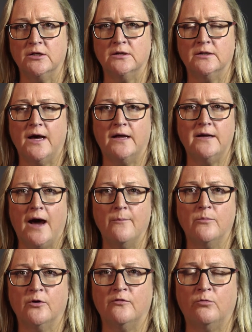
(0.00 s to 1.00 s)
a
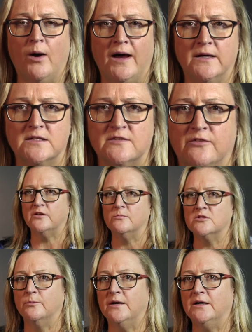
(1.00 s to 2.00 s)
number of ways for them
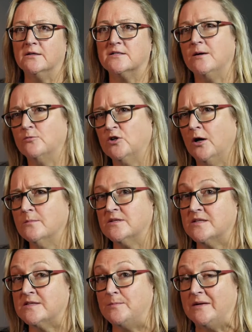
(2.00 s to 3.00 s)
to meet, sometimes a
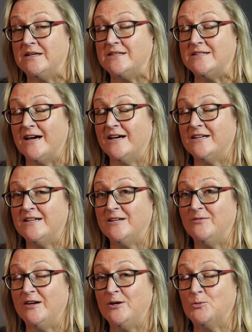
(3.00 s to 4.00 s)
speed dating
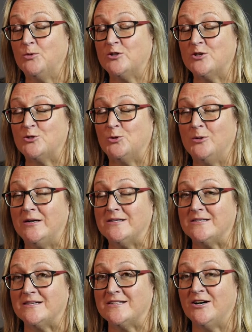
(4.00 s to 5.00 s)
event, which is
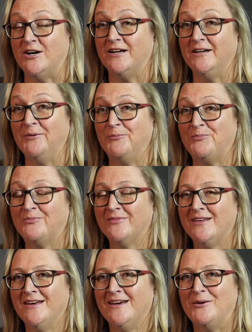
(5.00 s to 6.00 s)
always exciting,
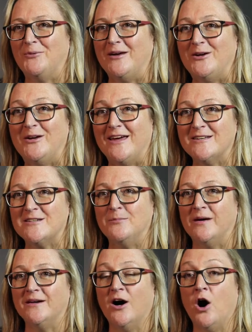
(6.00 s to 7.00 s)
where you get to
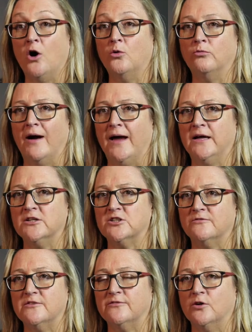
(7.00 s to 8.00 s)
meet a whole range
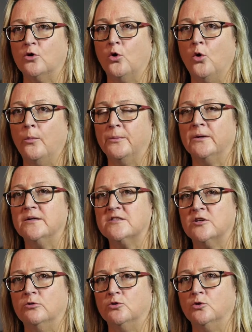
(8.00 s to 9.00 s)
of different corporates
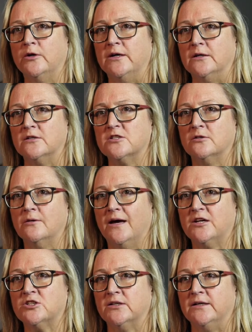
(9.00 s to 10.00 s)
who are looking to
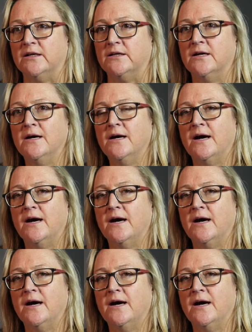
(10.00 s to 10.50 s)
actually